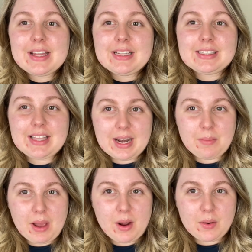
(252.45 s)
setting
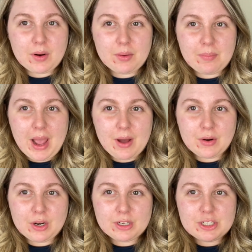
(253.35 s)

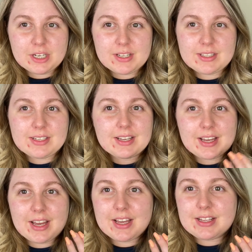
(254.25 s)
powder just in
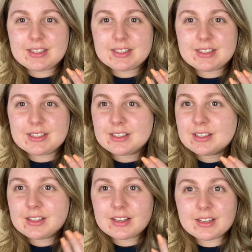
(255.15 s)
case,
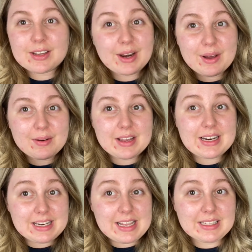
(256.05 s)
it
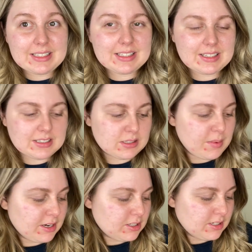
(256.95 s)
needs some
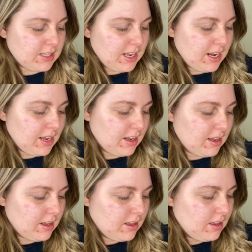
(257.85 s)
extra setting.
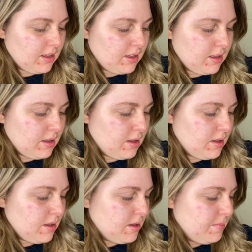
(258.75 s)

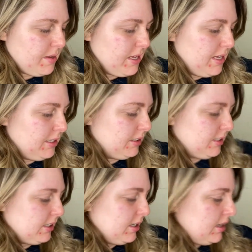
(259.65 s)
But
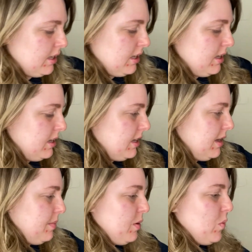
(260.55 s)

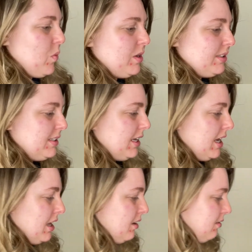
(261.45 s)
give me 1
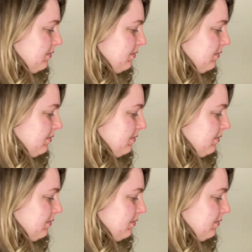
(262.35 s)
second.